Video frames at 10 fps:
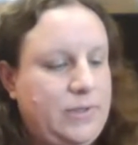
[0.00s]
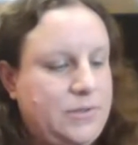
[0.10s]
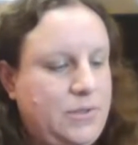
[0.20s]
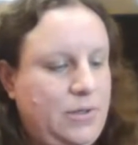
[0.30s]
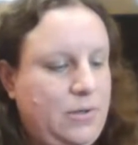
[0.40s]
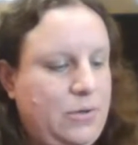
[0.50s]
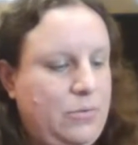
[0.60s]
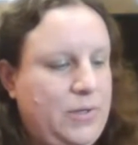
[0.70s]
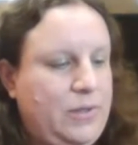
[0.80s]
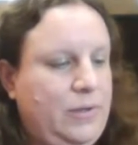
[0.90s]
Let's
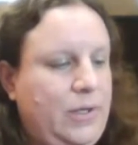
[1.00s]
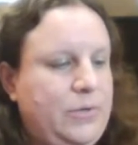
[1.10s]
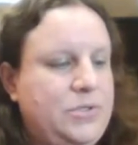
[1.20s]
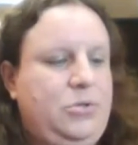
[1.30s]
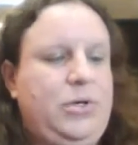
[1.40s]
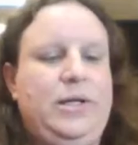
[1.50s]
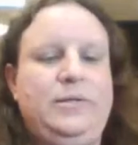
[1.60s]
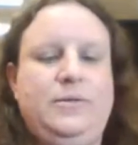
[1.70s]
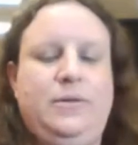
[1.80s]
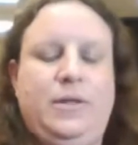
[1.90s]
go with the lowest
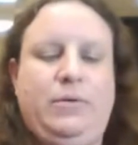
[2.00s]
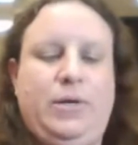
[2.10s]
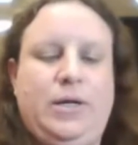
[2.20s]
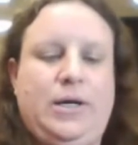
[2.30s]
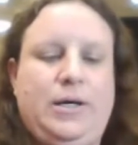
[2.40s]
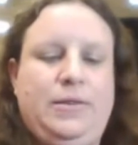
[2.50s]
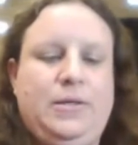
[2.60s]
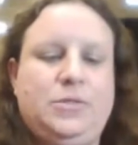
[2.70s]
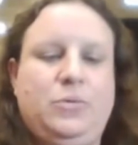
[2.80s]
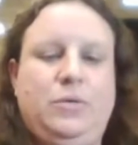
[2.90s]
grade that we got on
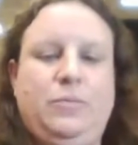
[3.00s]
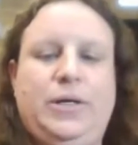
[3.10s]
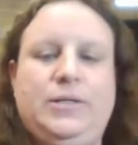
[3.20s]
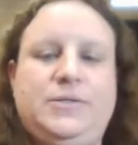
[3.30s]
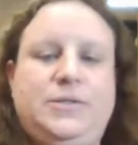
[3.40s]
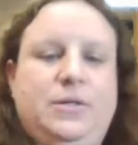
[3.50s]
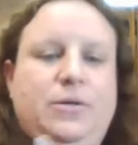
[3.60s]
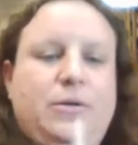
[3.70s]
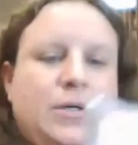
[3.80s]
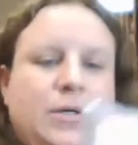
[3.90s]
this one, but it's still